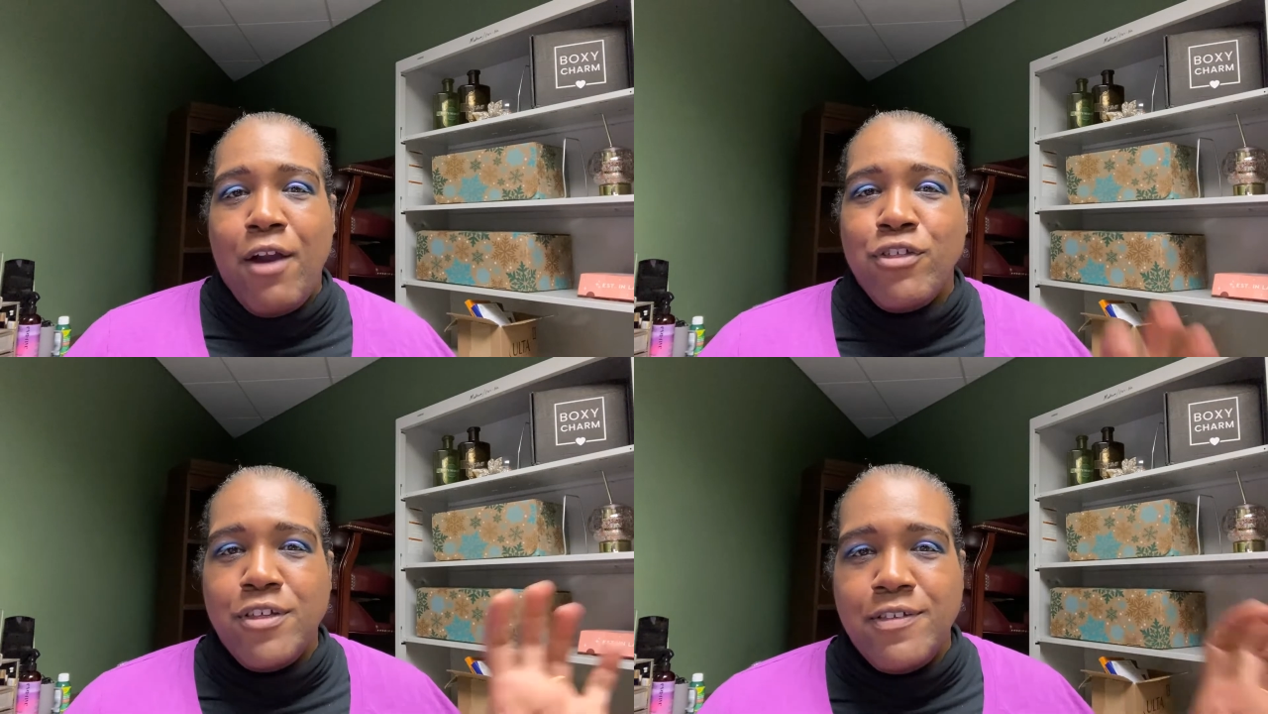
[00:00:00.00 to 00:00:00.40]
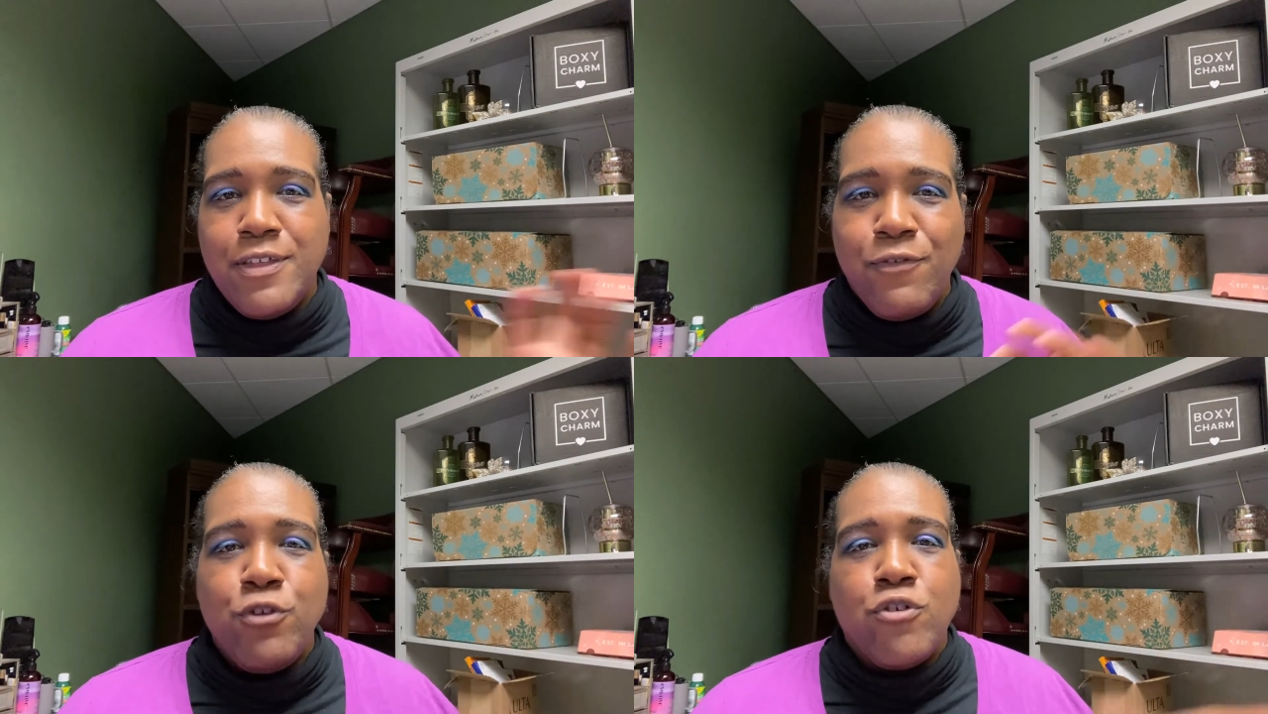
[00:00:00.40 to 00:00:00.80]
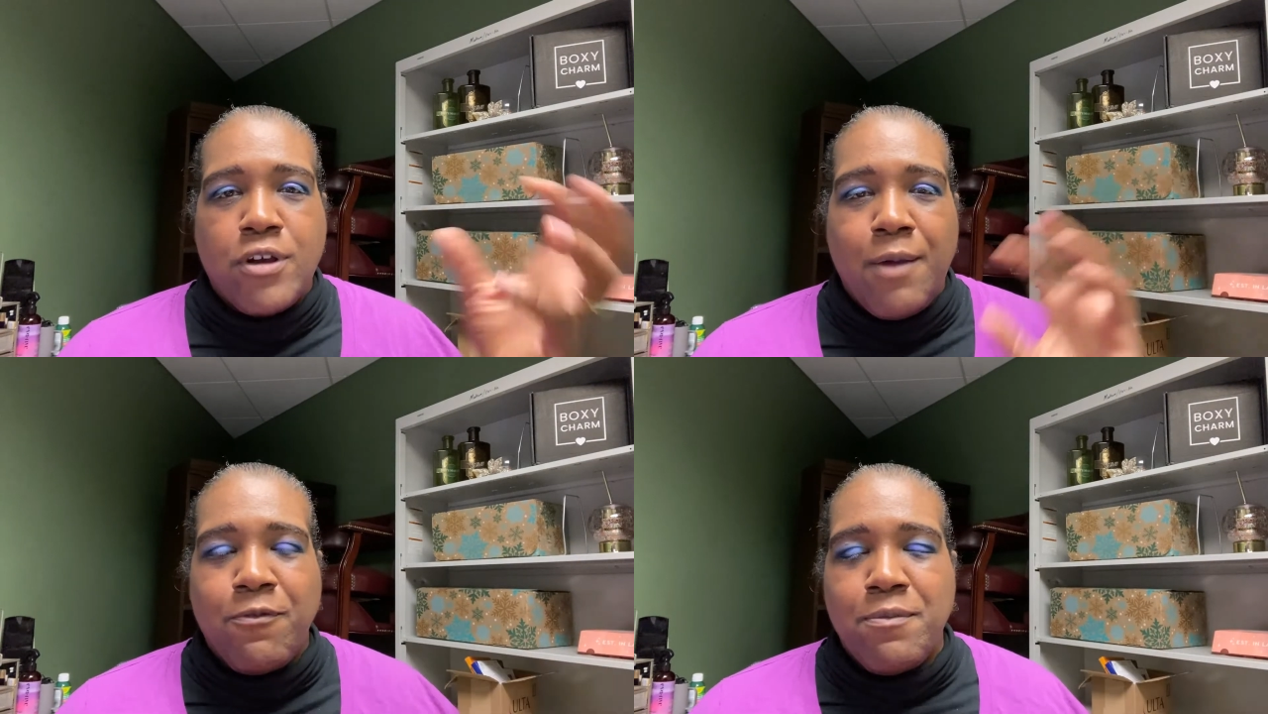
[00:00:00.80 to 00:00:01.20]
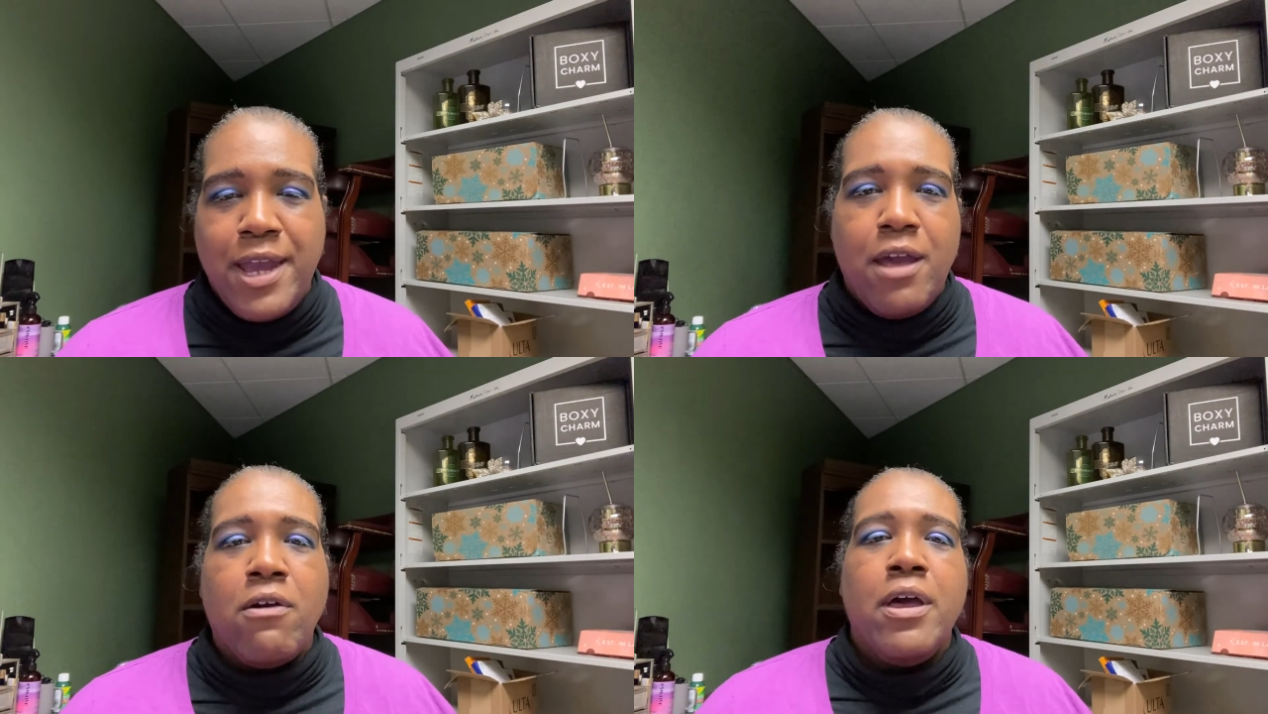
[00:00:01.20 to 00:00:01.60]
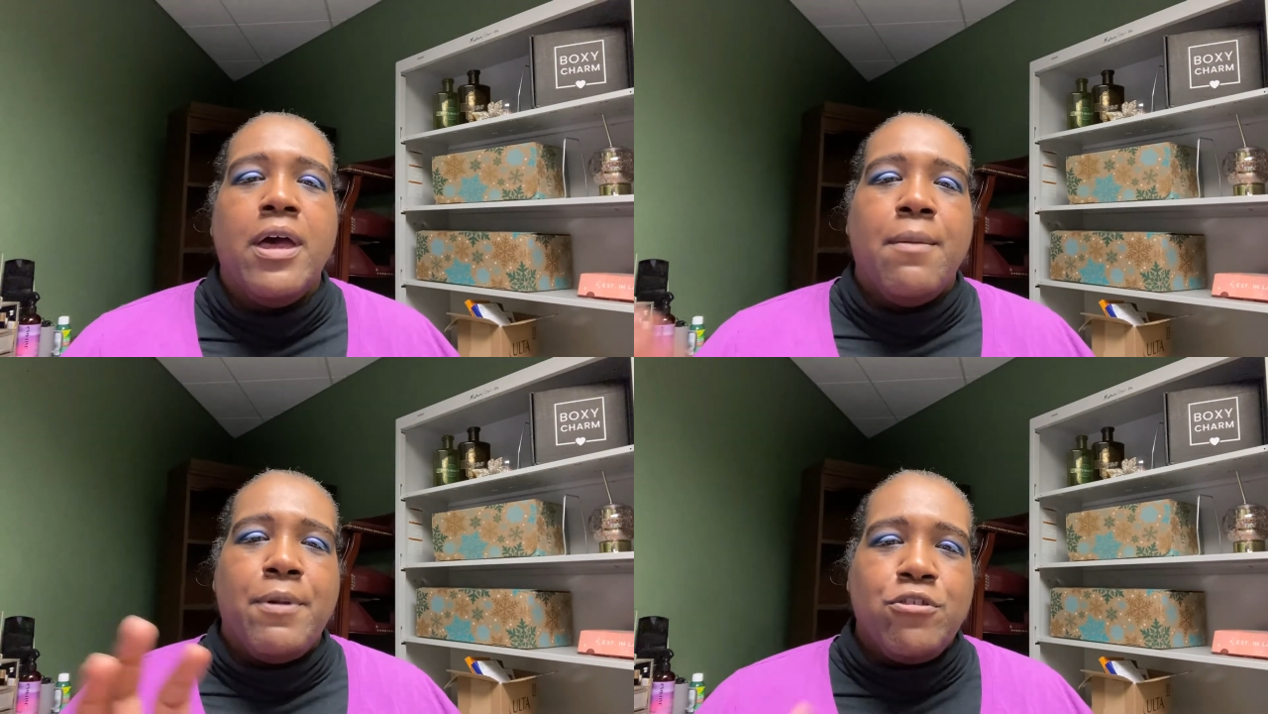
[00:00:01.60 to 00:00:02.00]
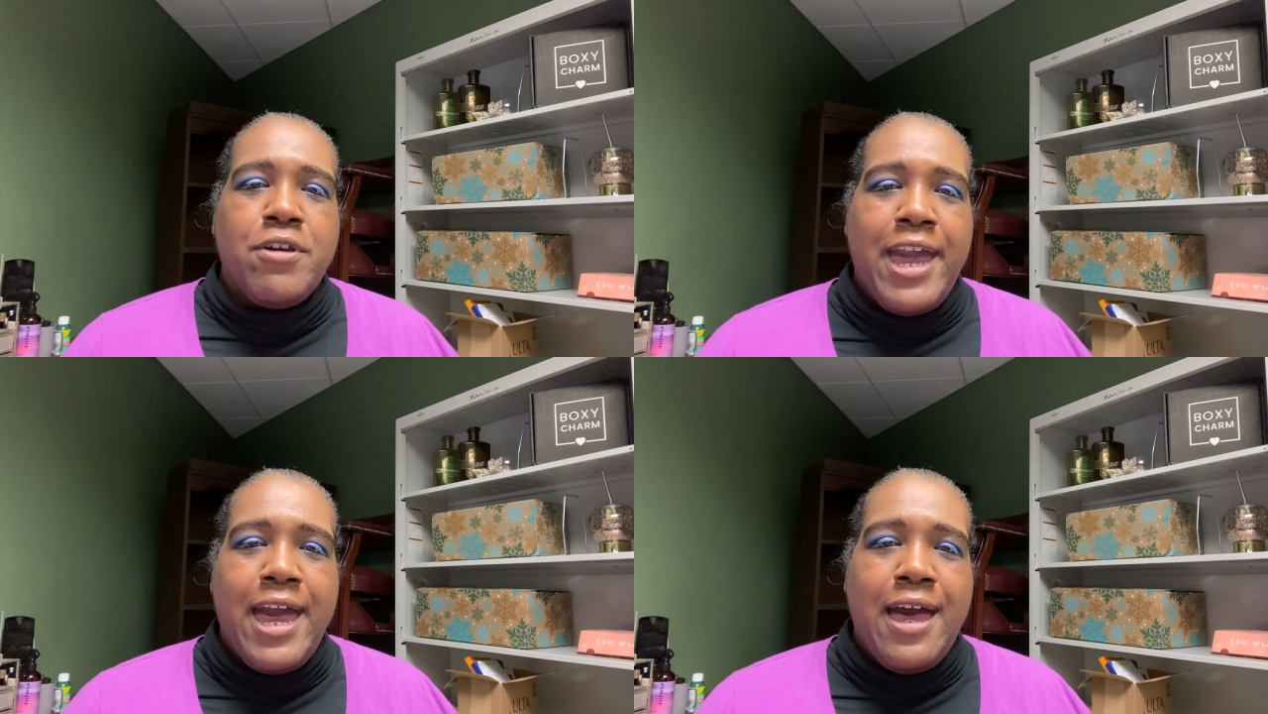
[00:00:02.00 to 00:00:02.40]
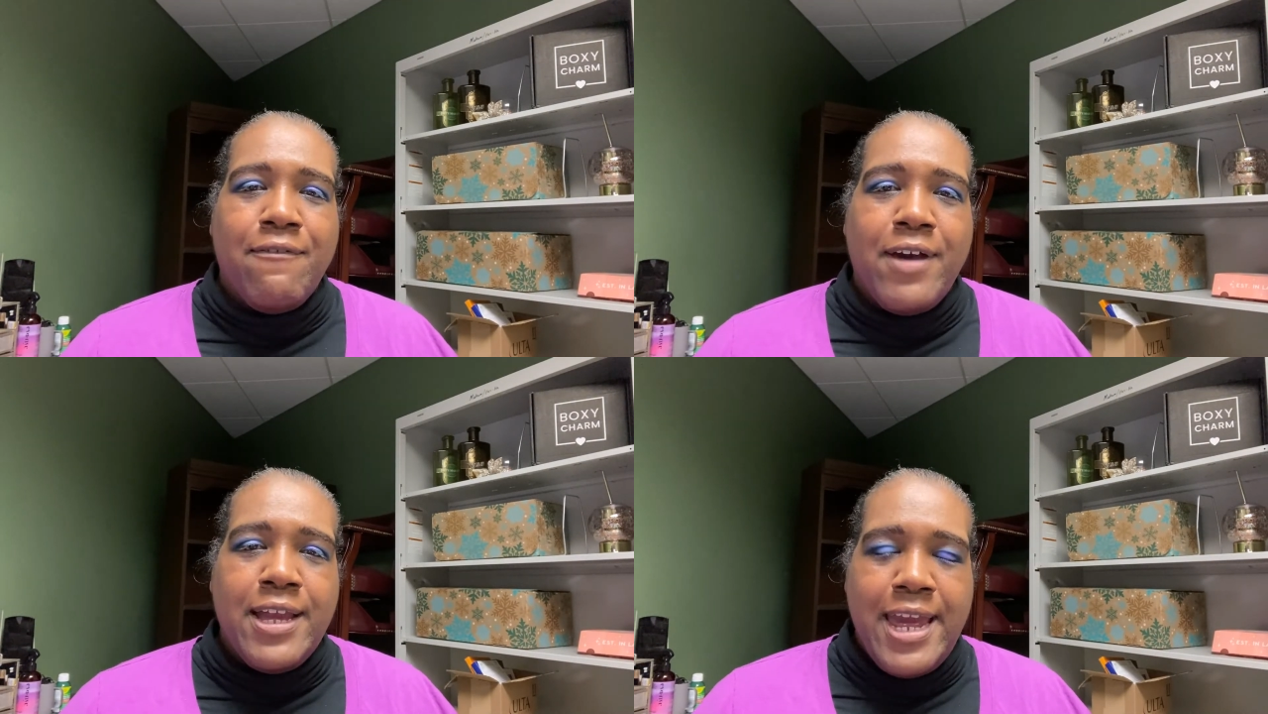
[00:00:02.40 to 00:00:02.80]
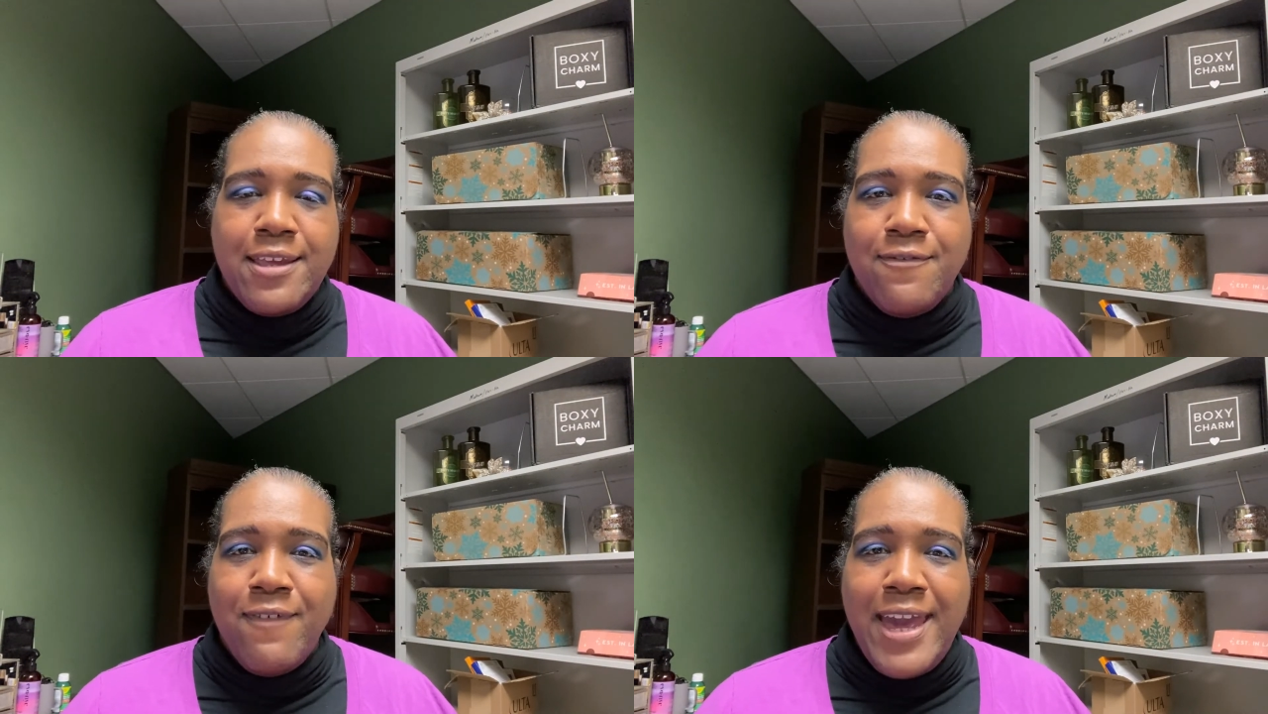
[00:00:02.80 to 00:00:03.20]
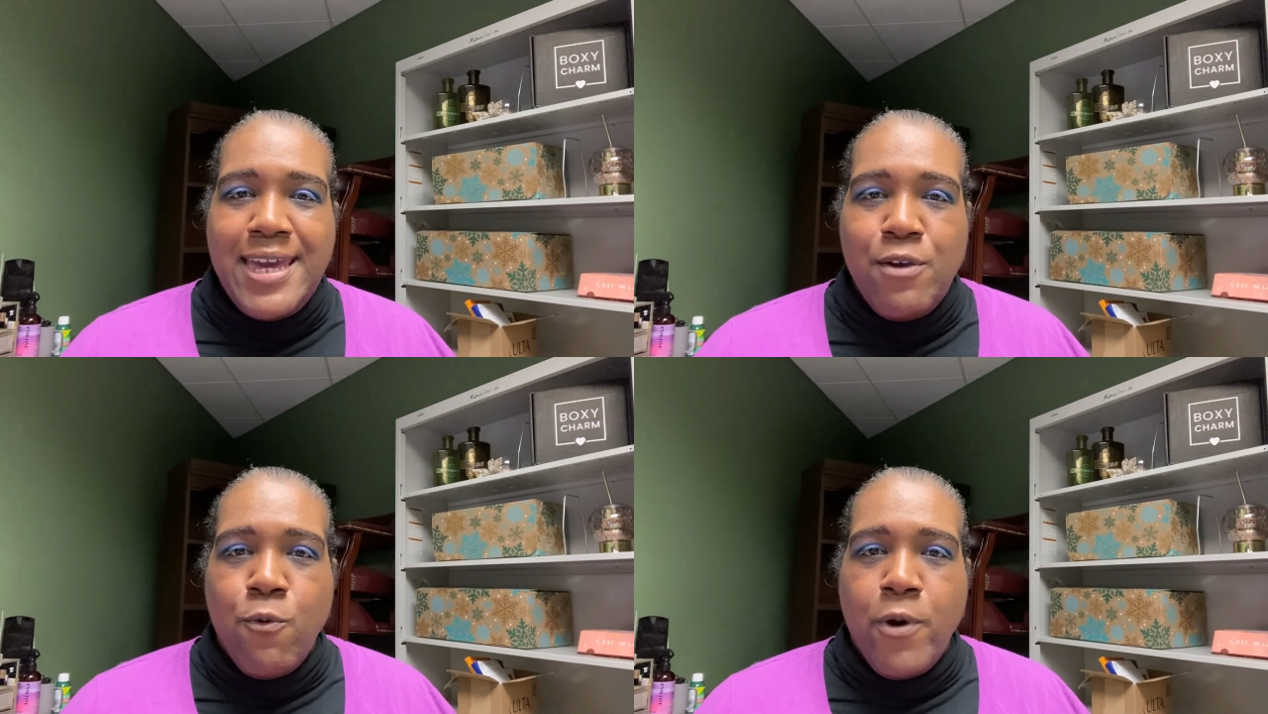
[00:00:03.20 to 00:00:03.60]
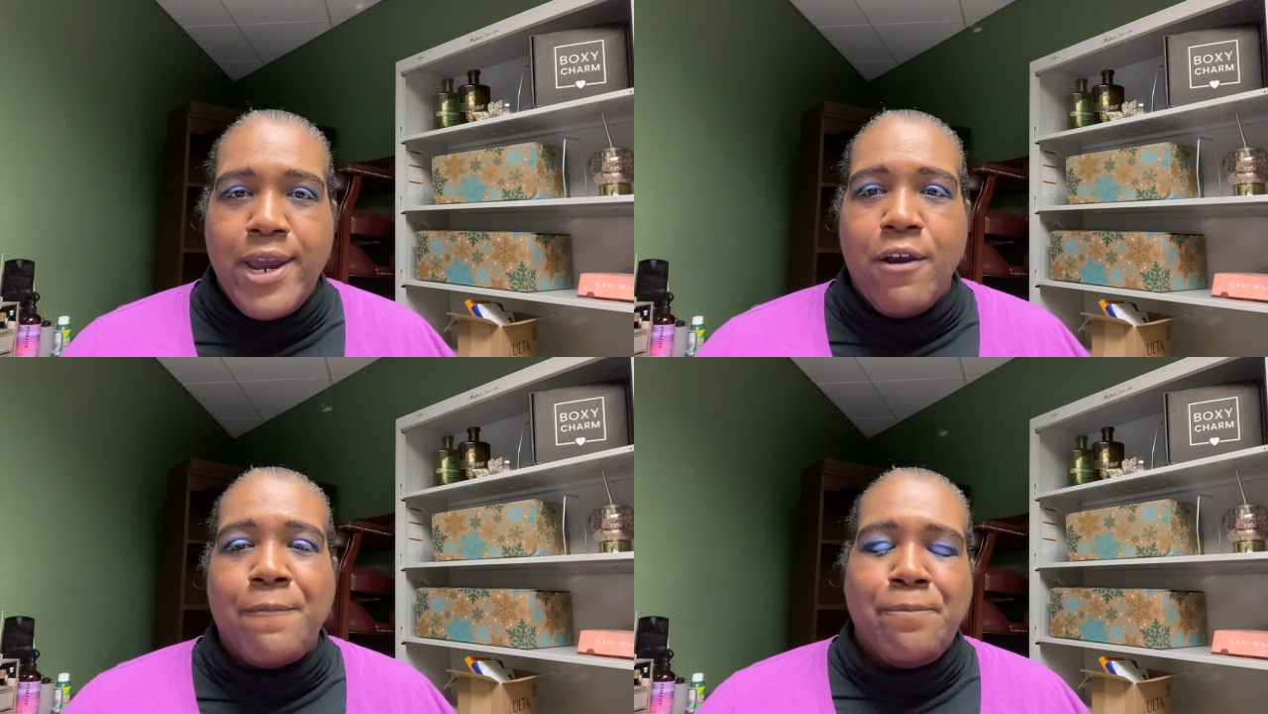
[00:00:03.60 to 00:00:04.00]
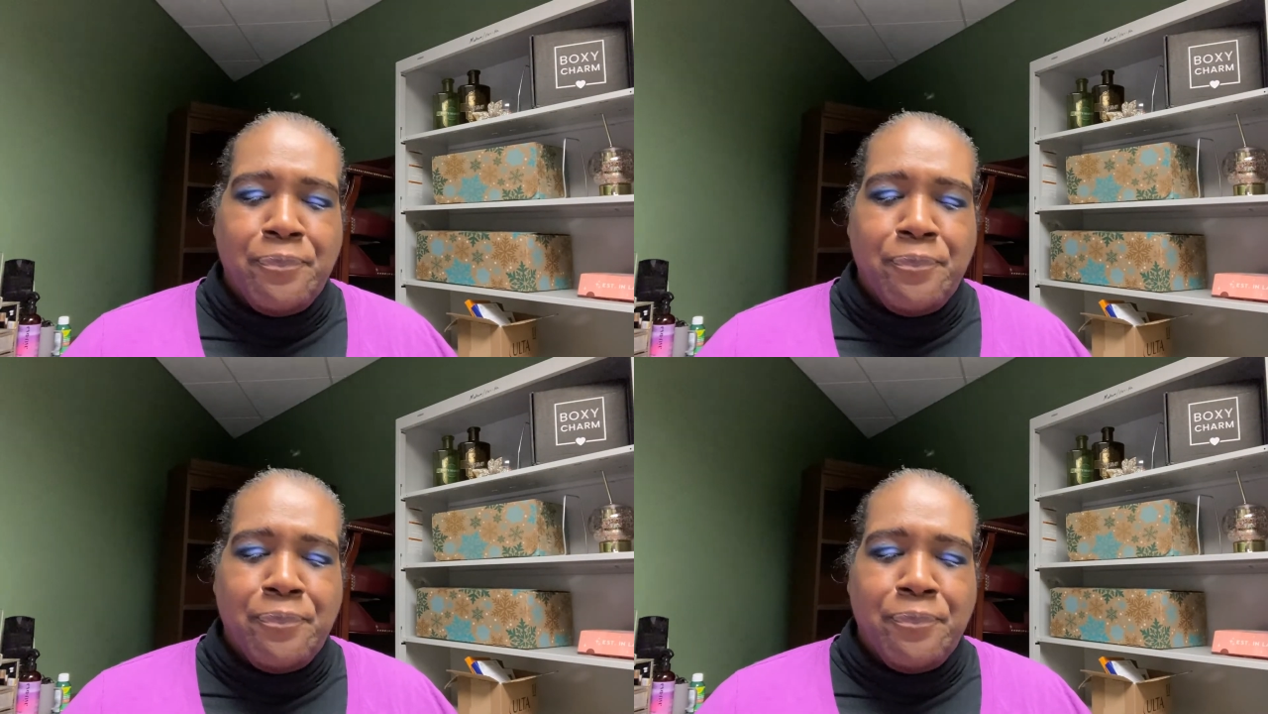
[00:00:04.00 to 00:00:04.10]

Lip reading: I shouldn't say the future, a cop from now, but you have an ex-Viking warrior.